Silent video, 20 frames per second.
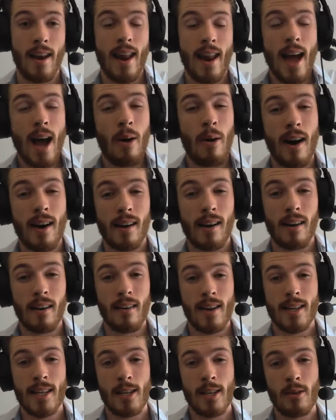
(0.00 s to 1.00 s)
Now, I'd
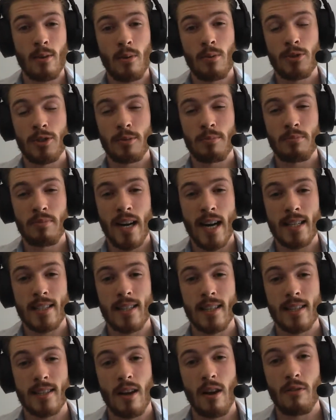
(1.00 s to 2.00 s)
like you all to
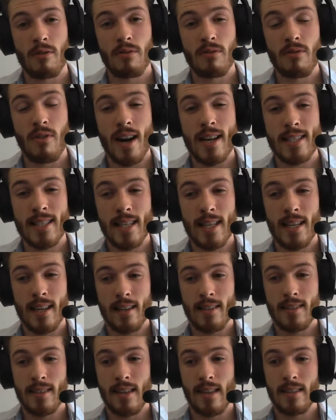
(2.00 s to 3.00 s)
practice writing
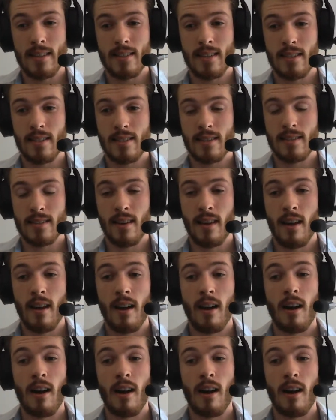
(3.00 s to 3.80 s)
a sentence.